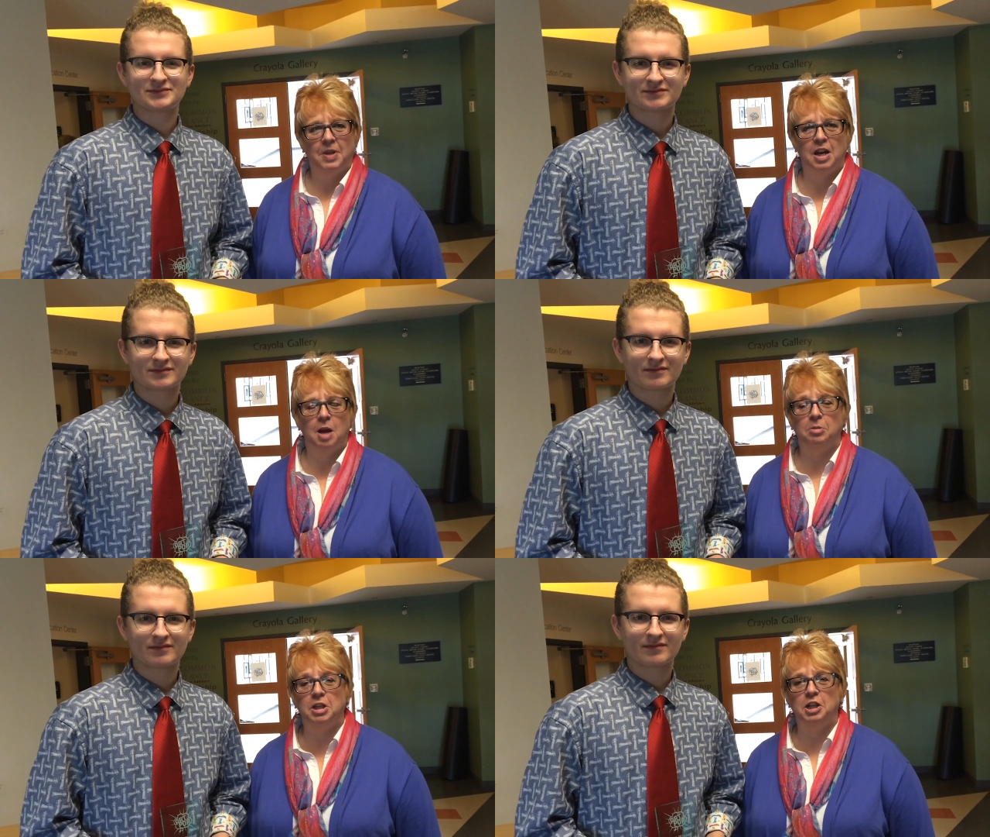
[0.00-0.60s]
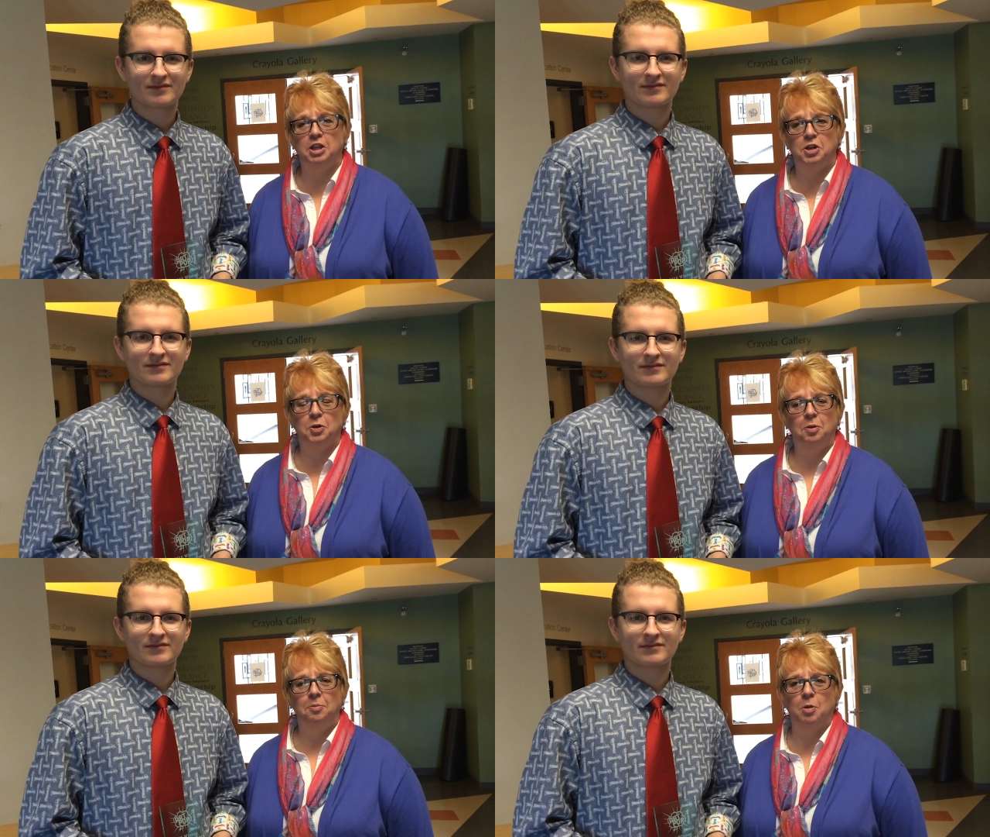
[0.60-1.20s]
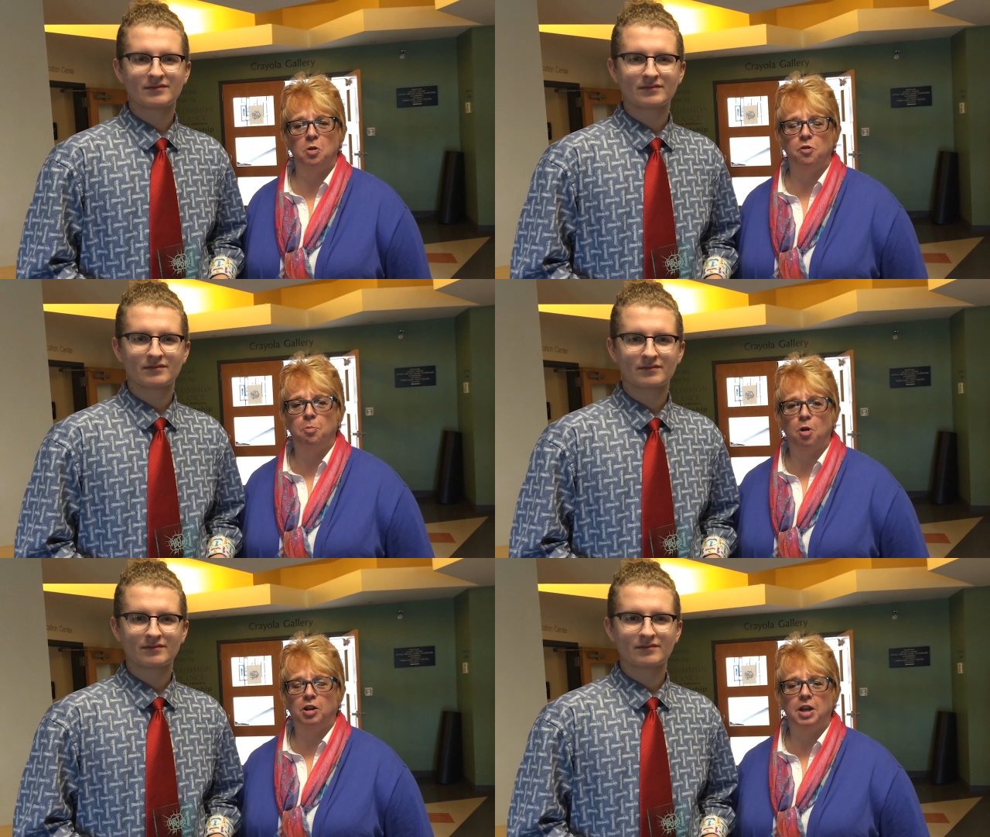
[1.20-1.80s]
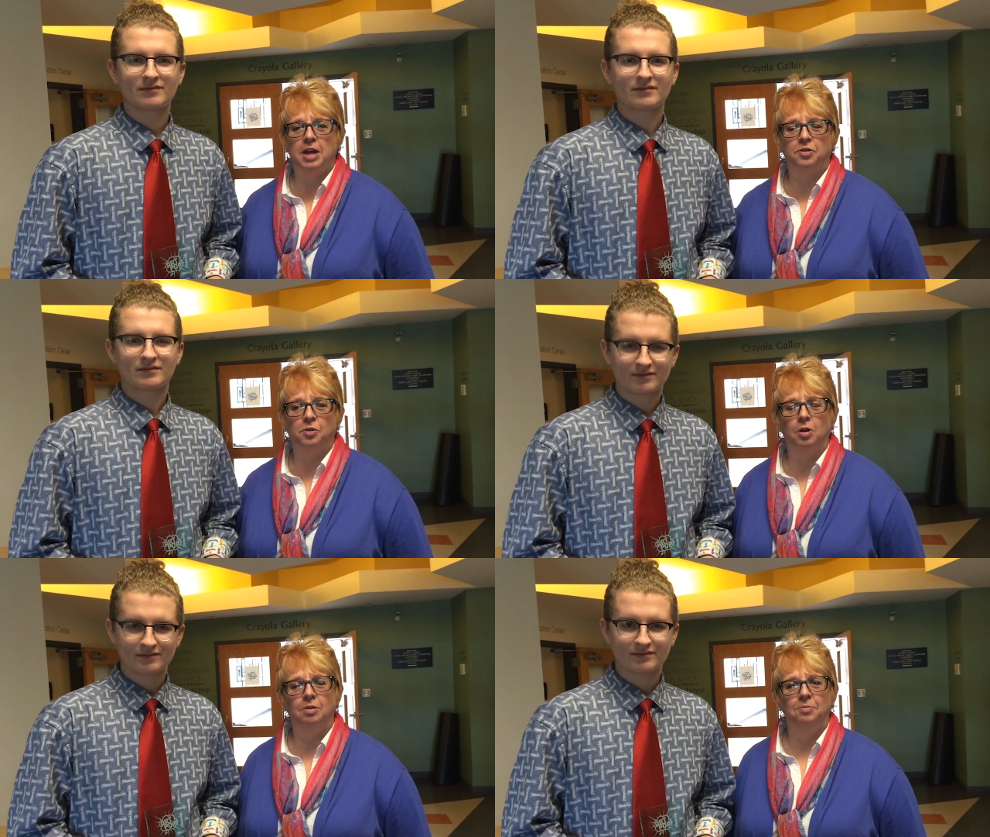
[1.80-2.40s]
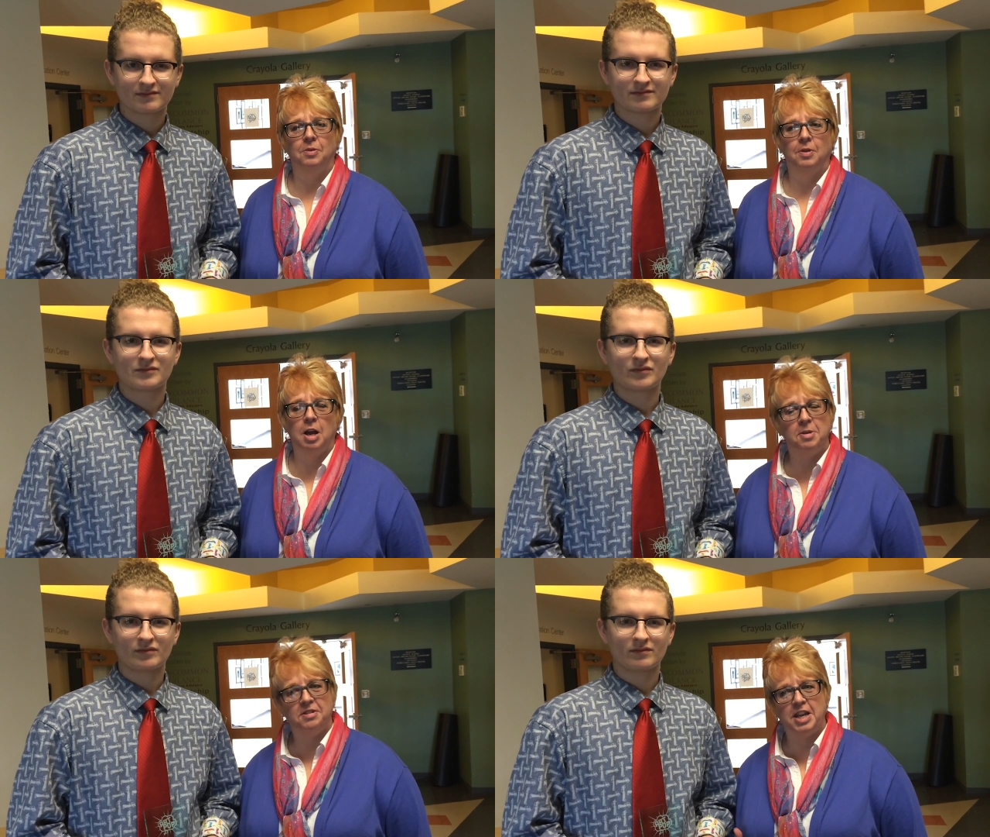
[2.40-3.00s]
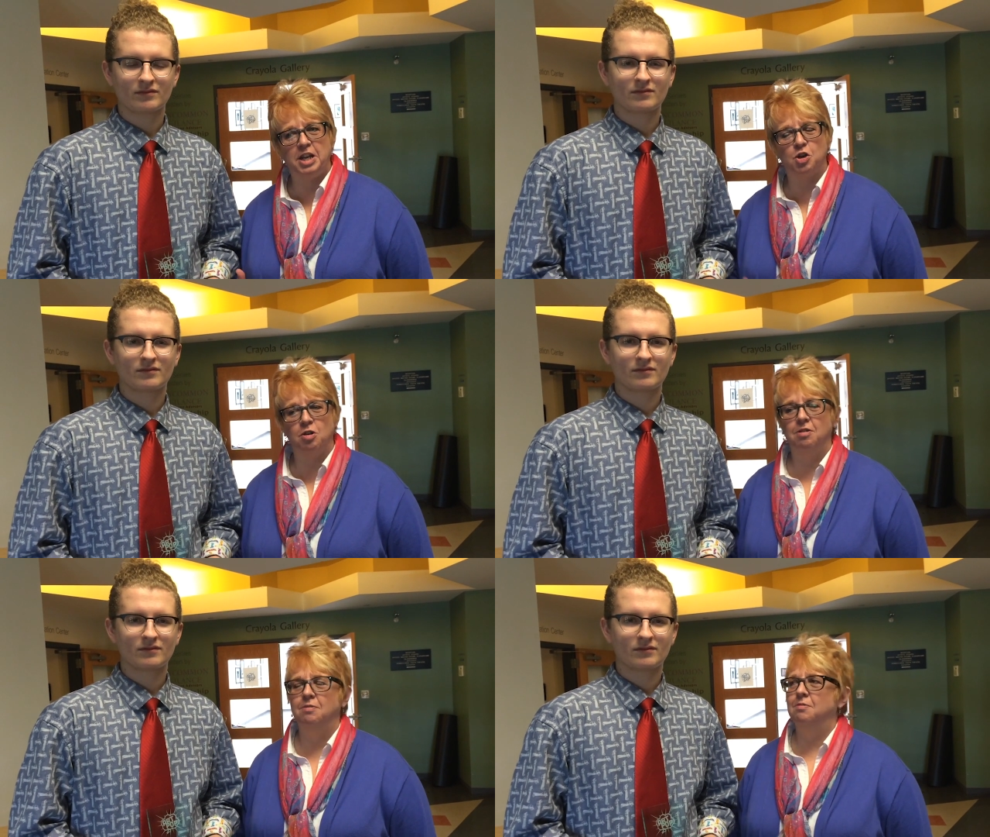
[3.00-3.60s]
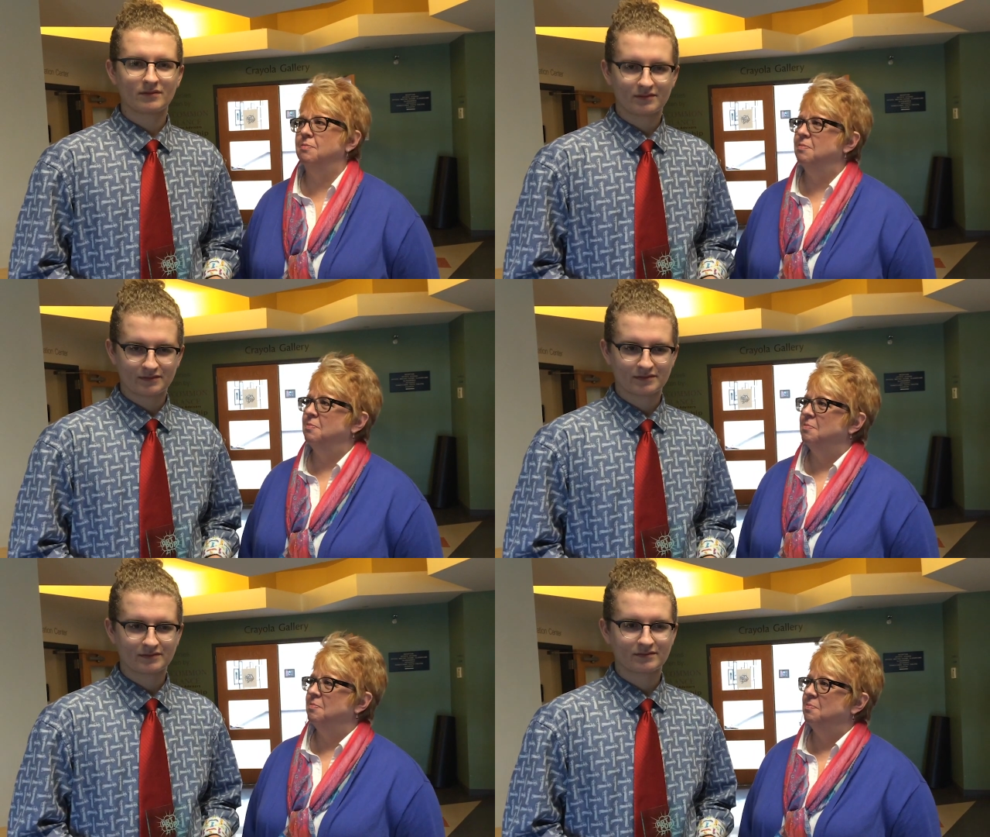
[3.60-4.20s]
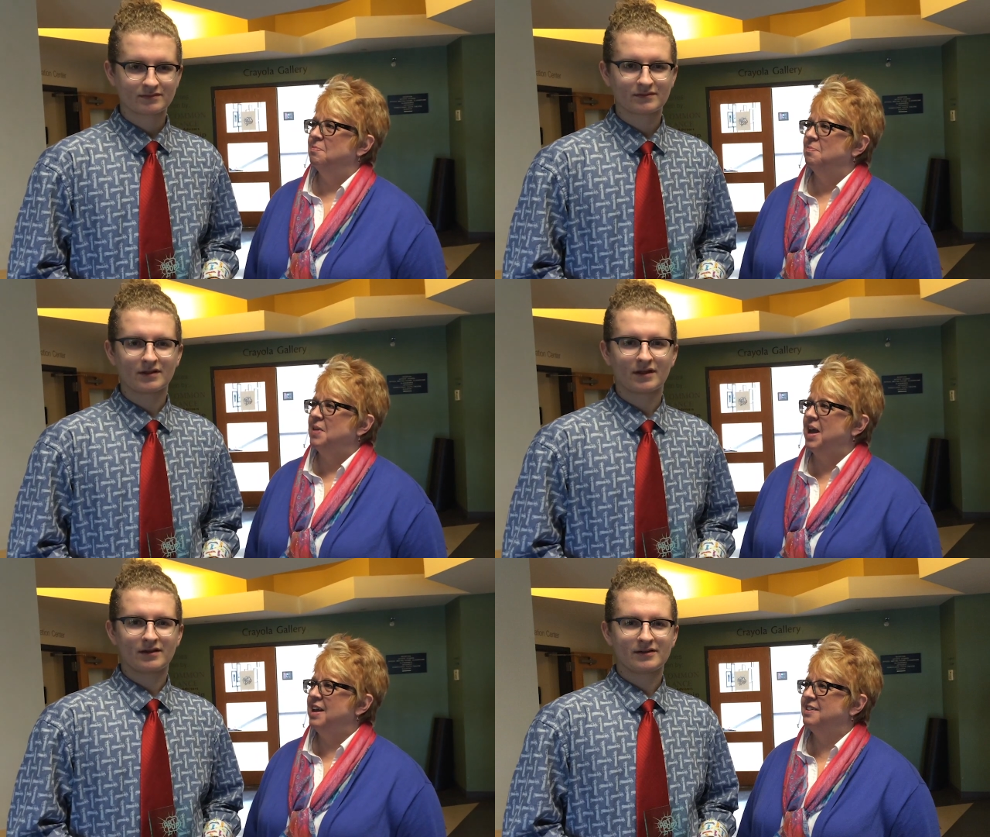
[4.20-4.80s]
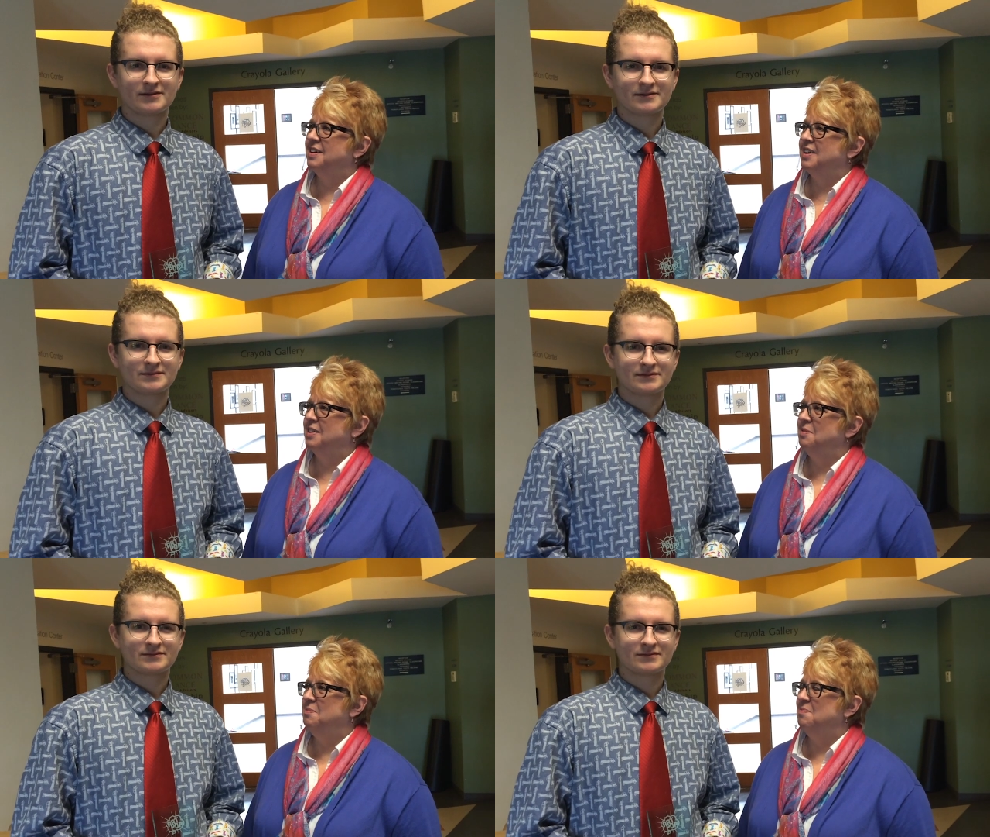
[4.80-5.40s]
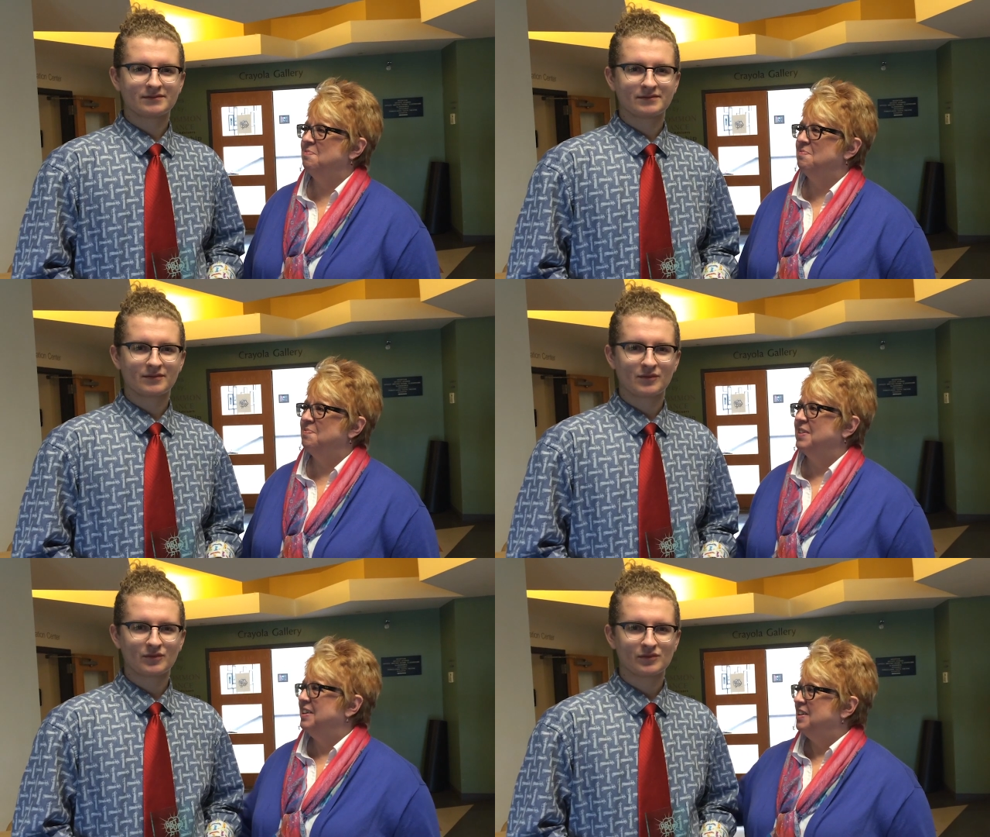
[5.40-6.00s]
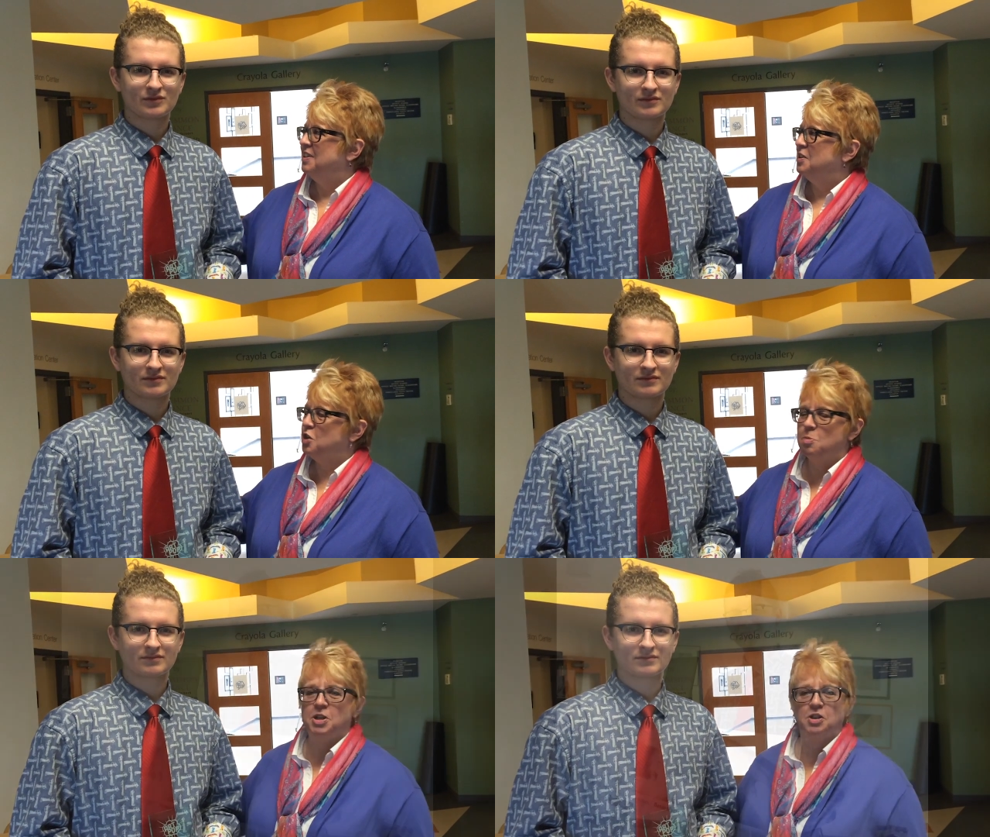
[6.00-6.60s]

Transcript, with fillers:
Speaker 1: And I'm Linda Ledoux, and we're from Parkland High School. I'm his teacher, and uh, Jeremy